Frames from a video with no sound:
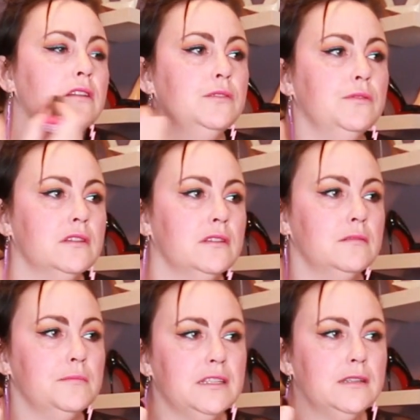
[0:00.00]
do a little
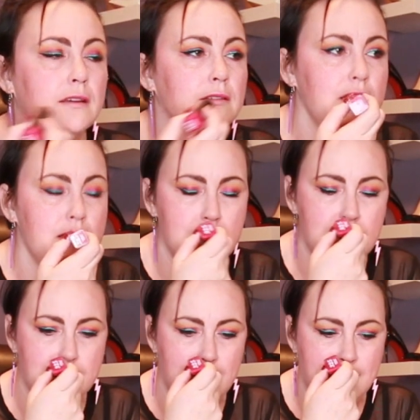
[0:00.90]
bit down here,
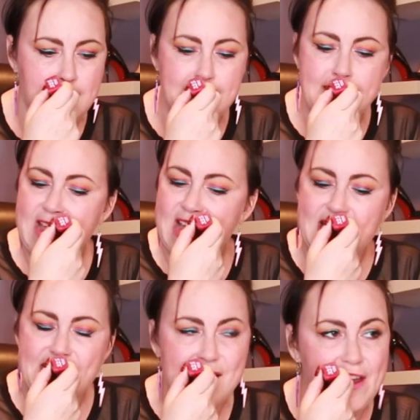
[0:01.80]

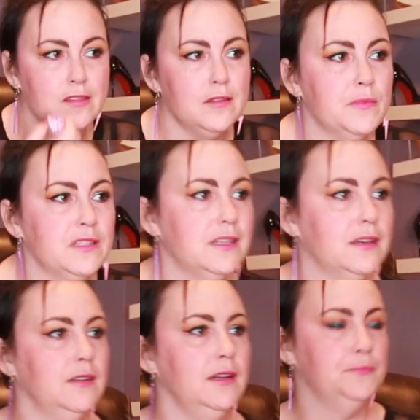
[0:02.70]
a little bit
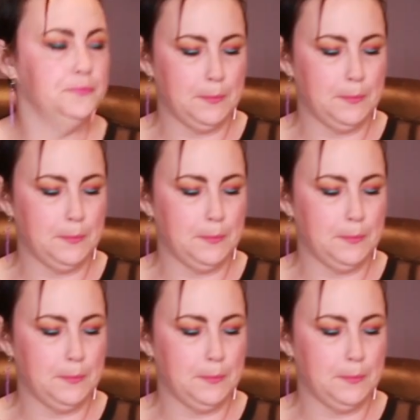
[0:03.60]
down there.